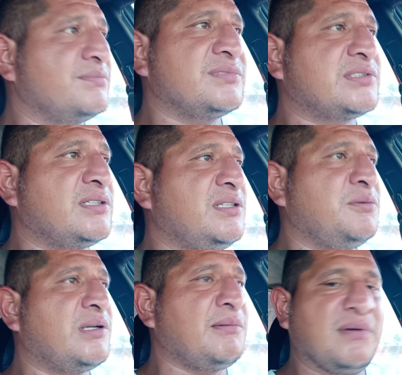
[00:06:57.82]
sunny,
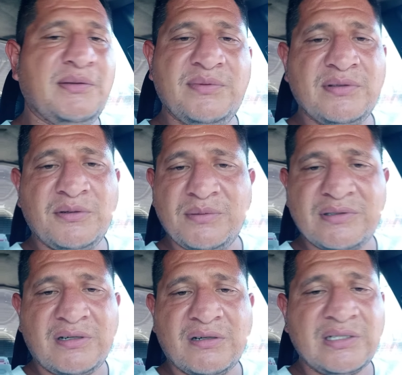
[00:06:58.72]
whatever. Even though my
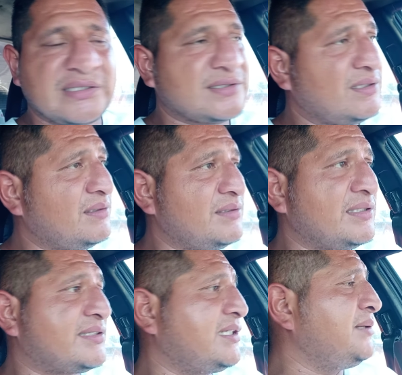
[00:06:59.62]
car, like I said, at
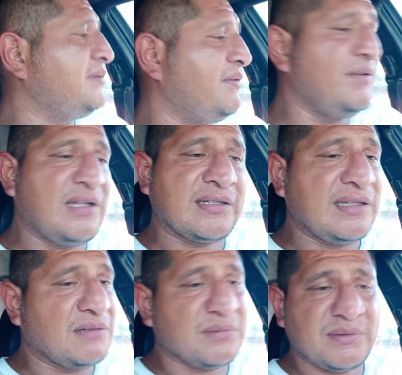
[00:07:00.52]
the time, even like
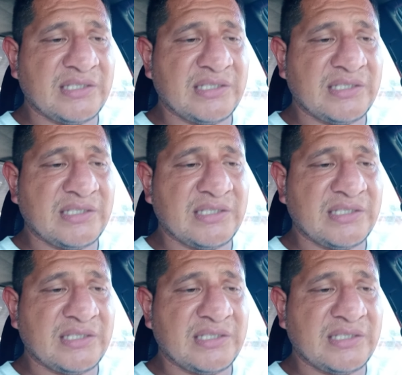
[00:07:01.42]
now, my